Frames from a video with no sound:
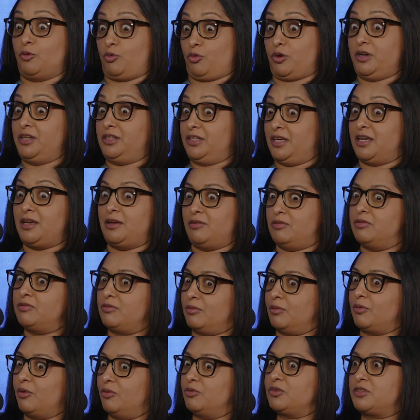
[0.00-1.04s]
really
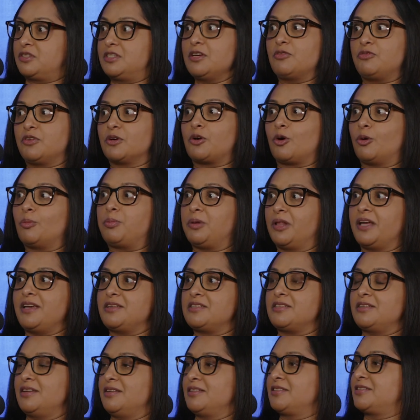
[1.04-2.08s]
difficult
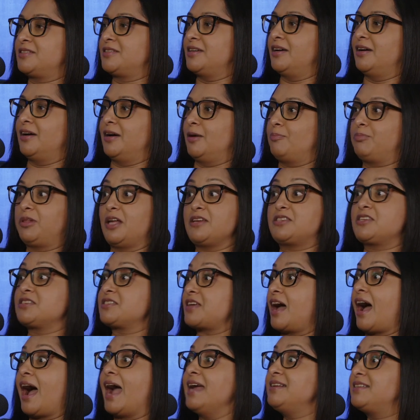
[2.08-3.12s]
places,
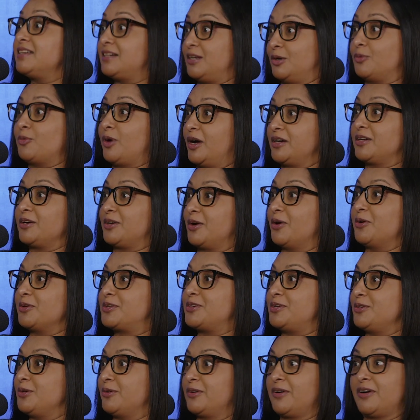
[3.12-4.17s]
places I didn't want to go
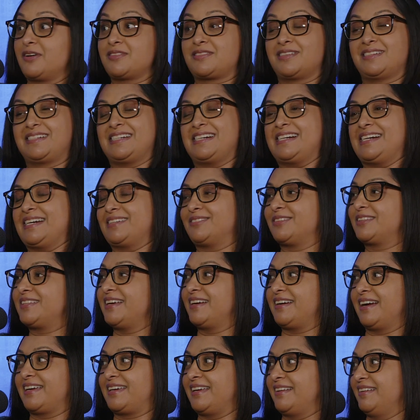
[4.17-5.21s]
to, or I was like, I don't
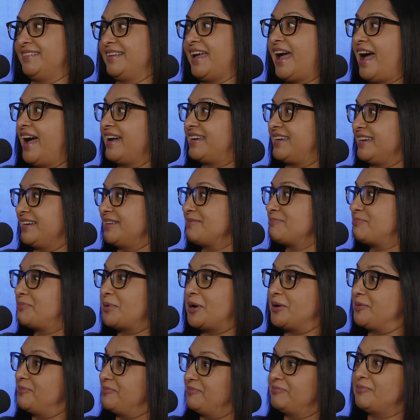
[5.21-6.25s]
think I can hack it.
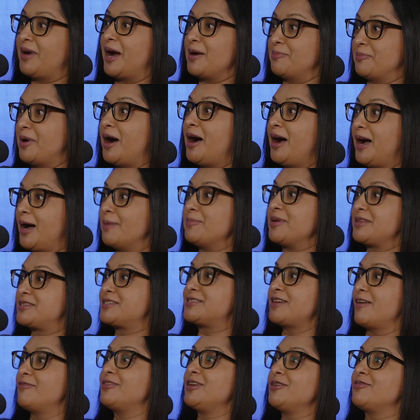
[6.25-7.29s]
But my mom at
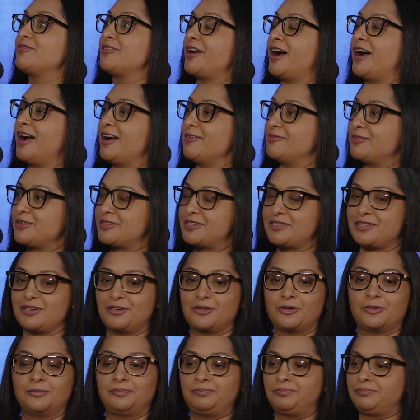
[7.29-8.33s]
75 was
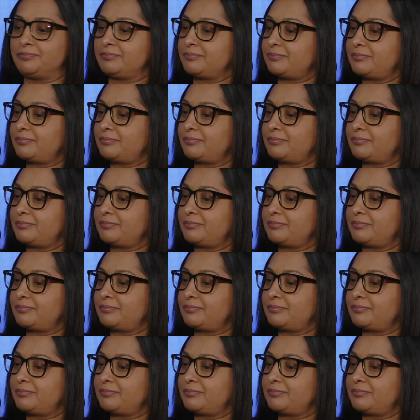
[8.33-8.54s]
still,